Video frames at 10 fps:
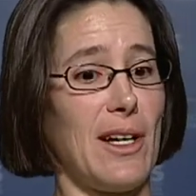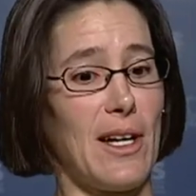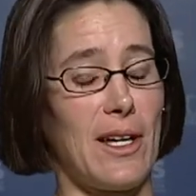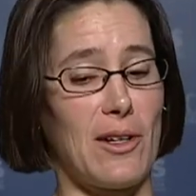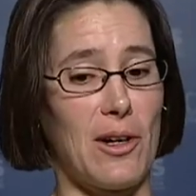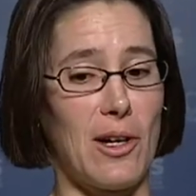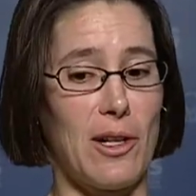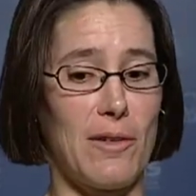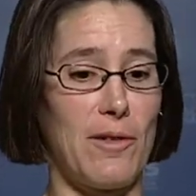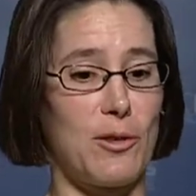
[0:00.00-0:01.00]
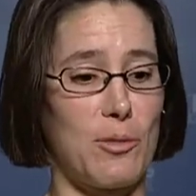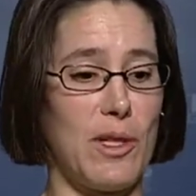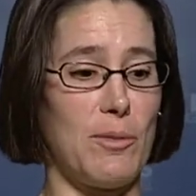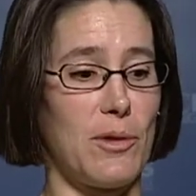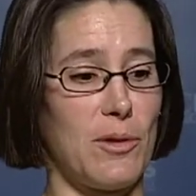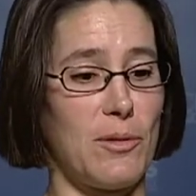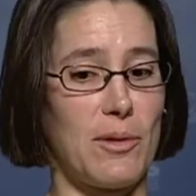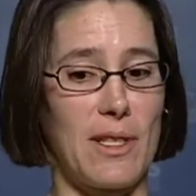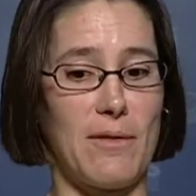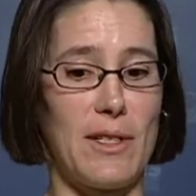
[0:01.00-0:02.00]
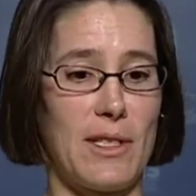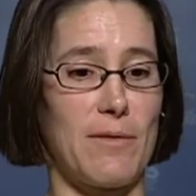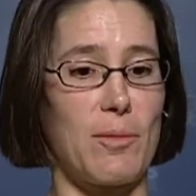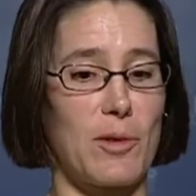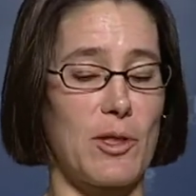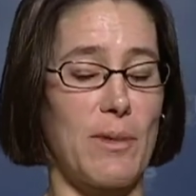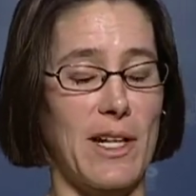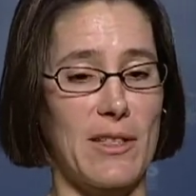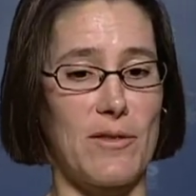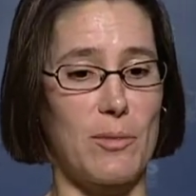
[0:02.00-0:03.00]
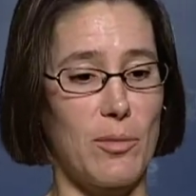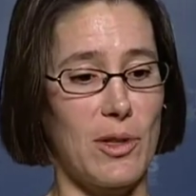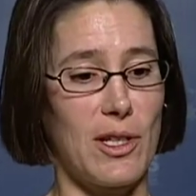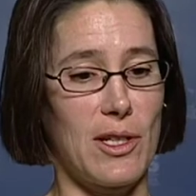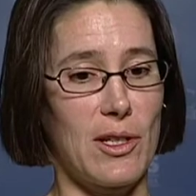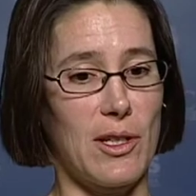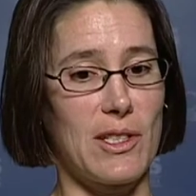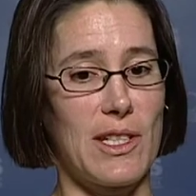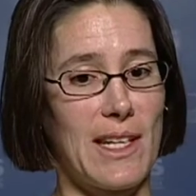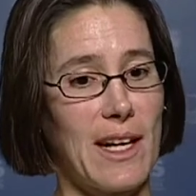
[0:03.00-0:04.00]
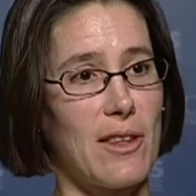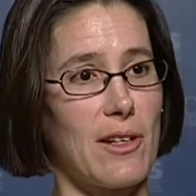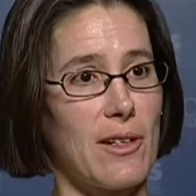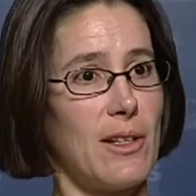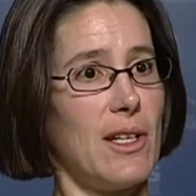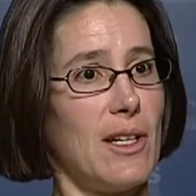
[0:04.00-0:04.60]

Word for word: And all of those people giving different perspectives and putting it all together